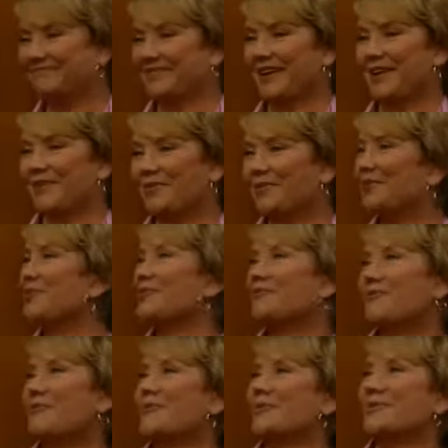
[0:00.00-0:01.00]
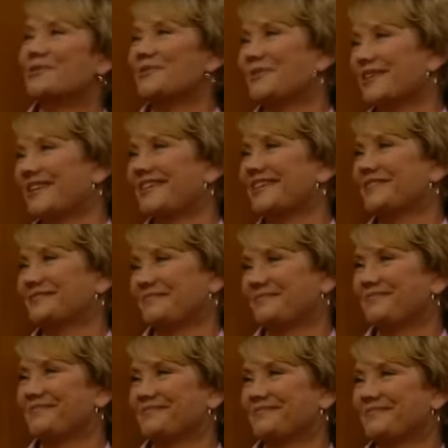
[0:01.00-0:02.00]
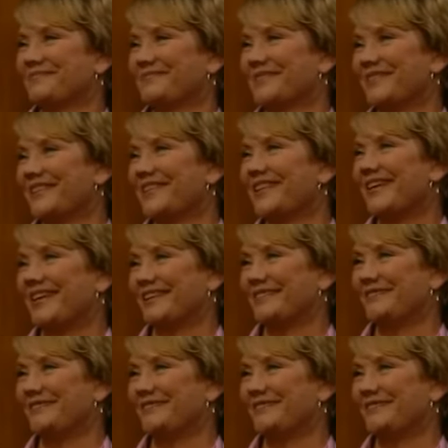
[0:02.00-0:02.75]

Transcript: I will look forward to it. Good night.